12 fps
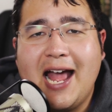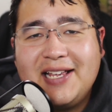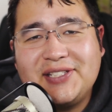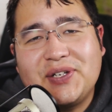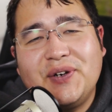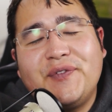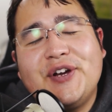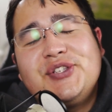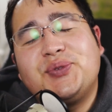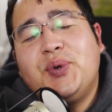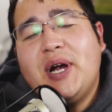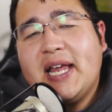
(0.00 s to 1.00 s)
How's it going,
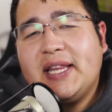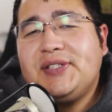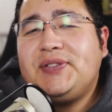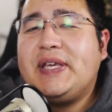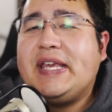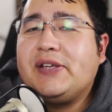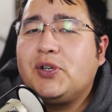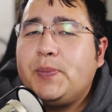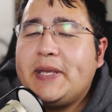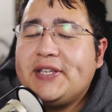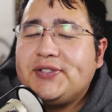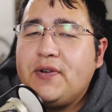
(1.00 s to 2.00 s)
friends? Reckless Yuki here. Hope
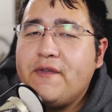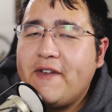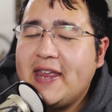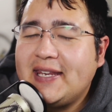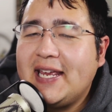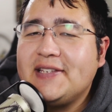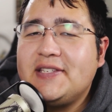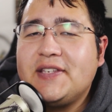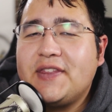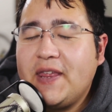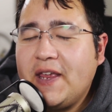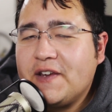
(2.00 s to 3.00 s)
you guys are doing
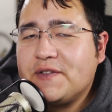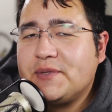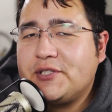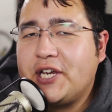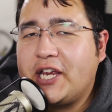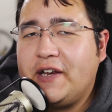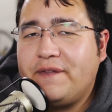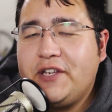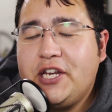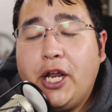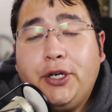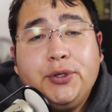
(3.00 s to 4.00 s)
fantastic. Thank you guys for checking out the
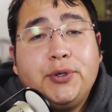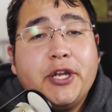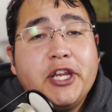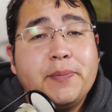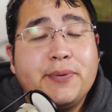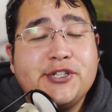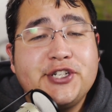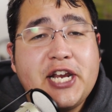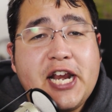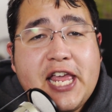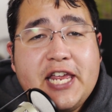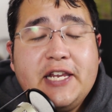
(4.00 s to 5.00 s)
video. I do greatly appreciate
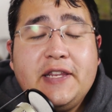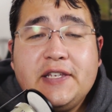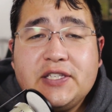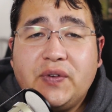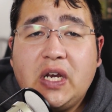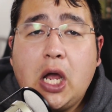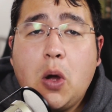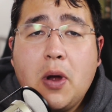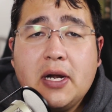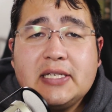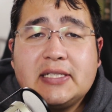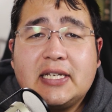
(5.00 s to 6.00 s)
it. And in this video, I
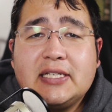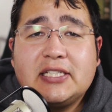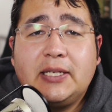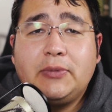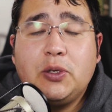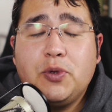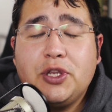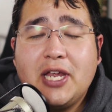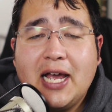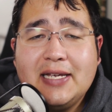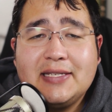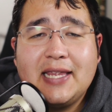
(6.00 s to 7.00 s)
want to discuss something with you
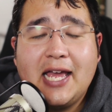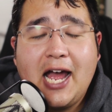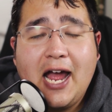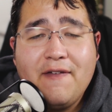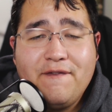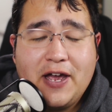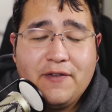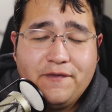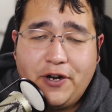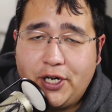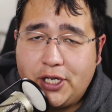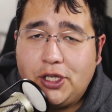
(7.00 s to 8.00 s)
guys that I found
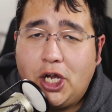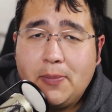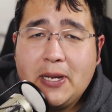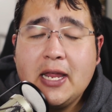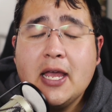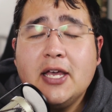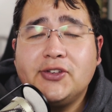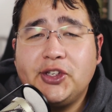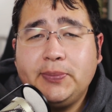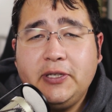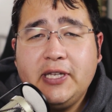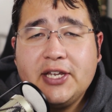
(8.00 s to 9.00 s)
very alarming,
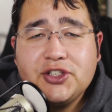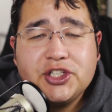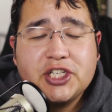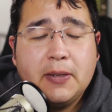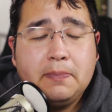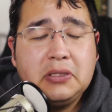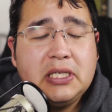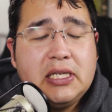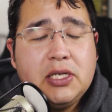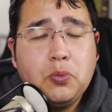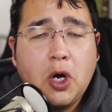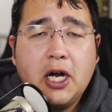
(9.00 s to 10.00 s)
something that's just
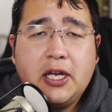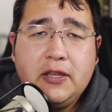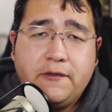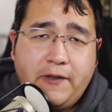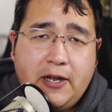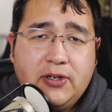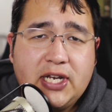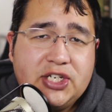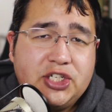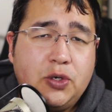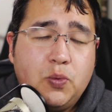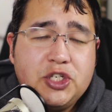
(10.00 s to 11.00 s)
completely rocking the
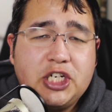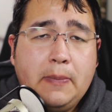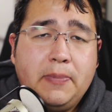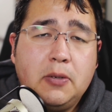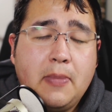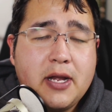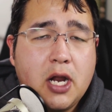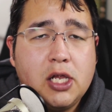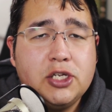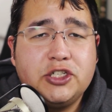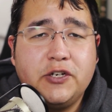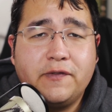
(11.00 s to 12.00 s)
foundation in which I built my
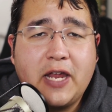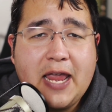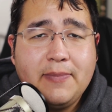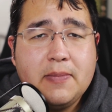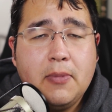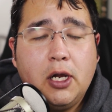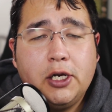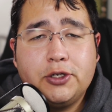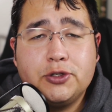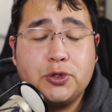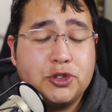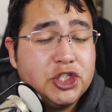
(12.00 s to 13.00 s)
knowledge of gaming
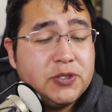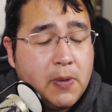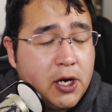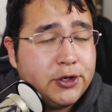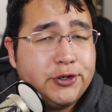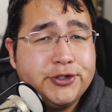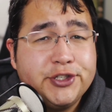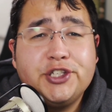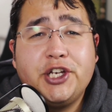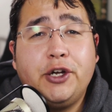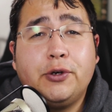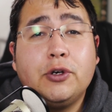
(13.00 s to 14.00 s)
monitors or just monitors in
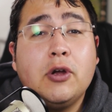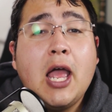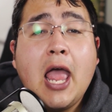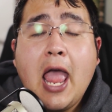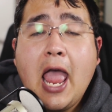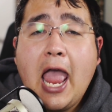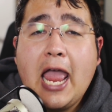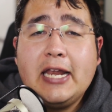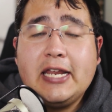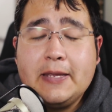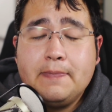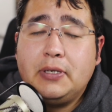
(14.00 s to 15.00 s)
general
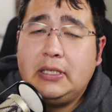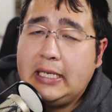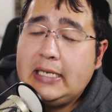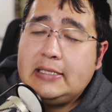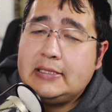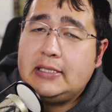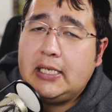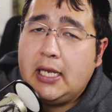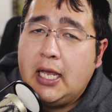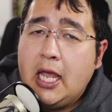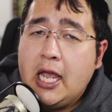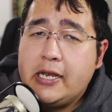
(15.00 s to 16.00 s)
and input latency.
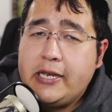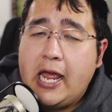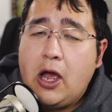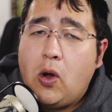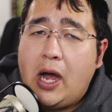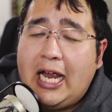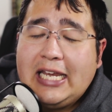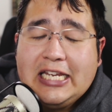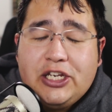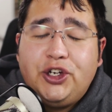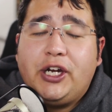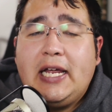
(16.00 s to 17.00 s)
Now, I
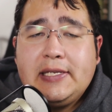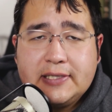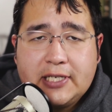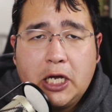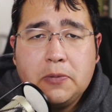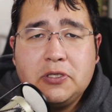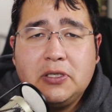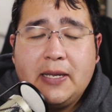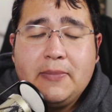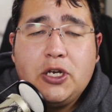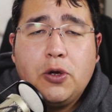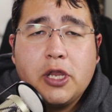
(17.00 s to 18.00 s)
need your guys' help to
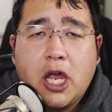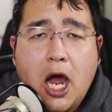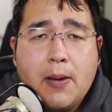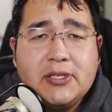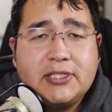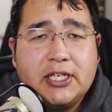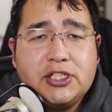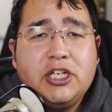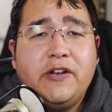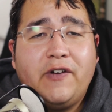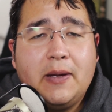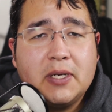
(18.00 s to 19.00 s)
let me know in the comments
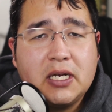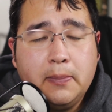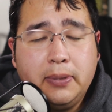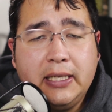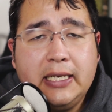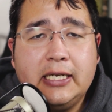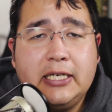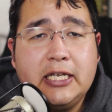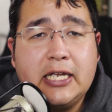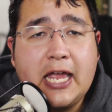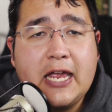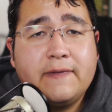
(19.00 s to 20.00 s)
section if I'm a complete
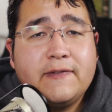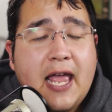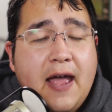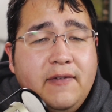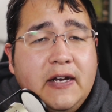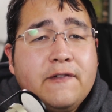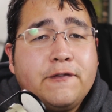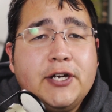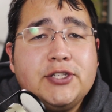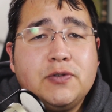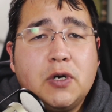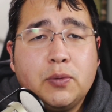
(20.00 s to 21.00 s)
idiot. And if you have any
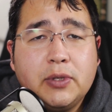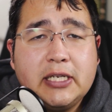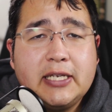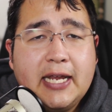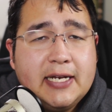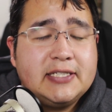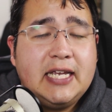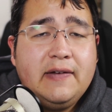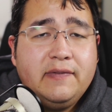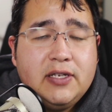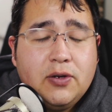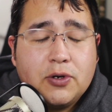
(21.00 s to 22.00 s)
friends who are really tech
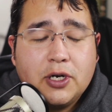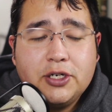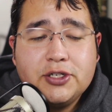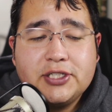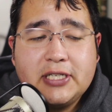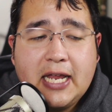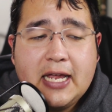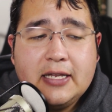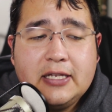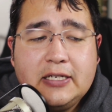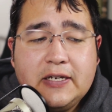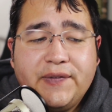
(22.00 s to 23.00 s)
savvy or
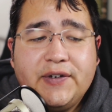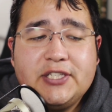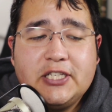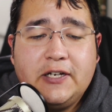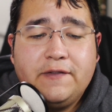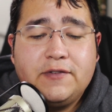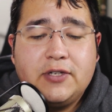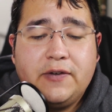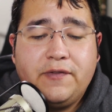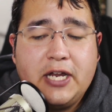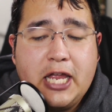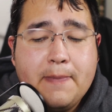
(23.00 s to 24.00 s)
understand the difference of
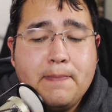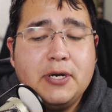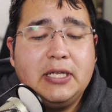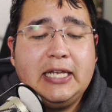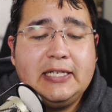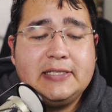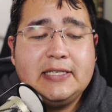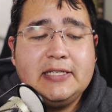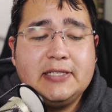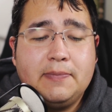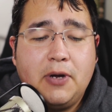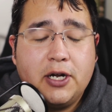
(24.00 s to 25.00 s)
different input
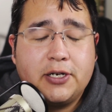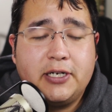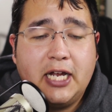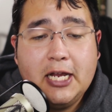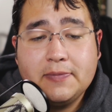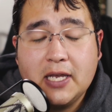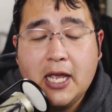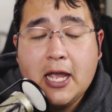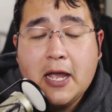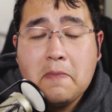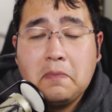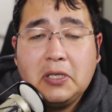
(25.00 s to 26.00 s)
latencies and monitor types,
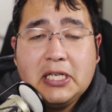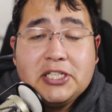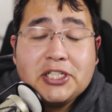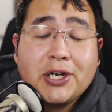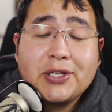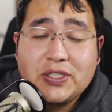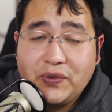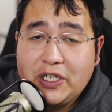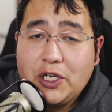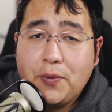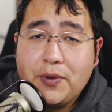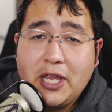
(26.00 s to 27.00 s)
please share this
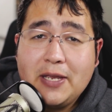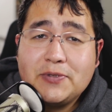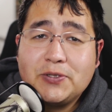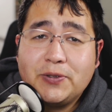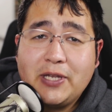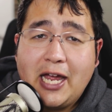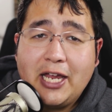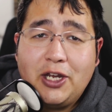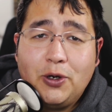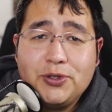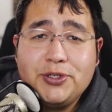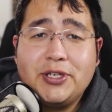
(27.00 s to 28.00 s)
video with them so that I
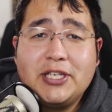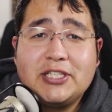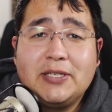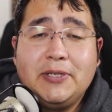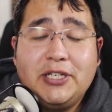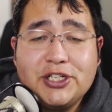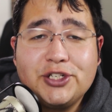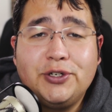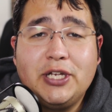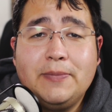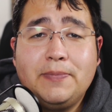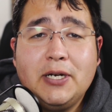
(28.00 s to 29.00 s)
could also get some additional
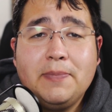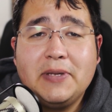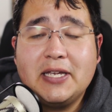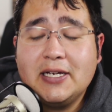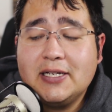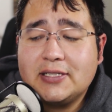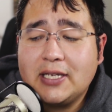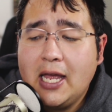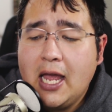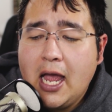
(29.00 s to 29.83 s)
input, because